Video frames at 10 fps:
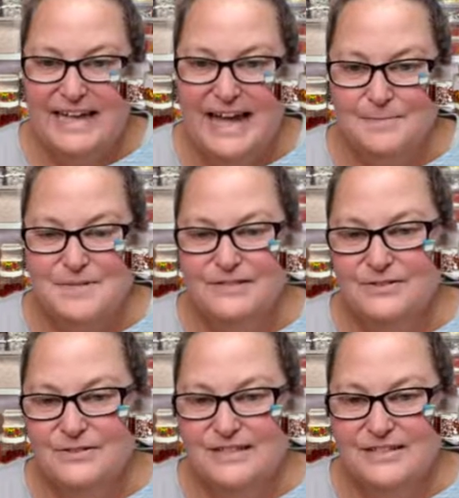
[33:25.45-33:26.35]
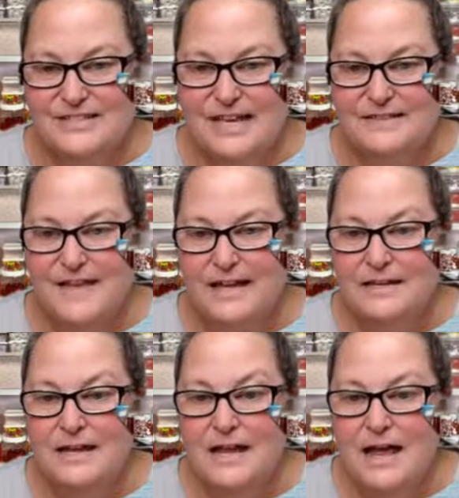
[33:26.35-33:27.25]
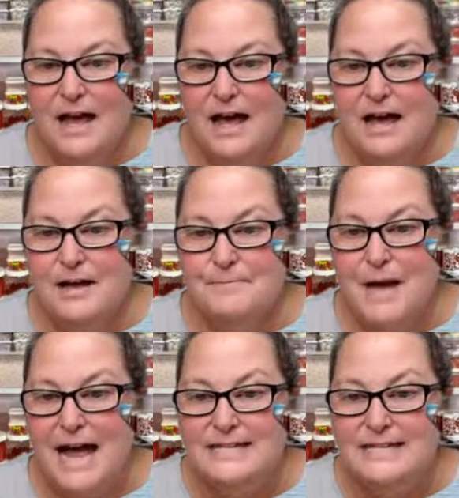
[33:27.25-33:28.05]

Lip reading: Absolutely looks like that. I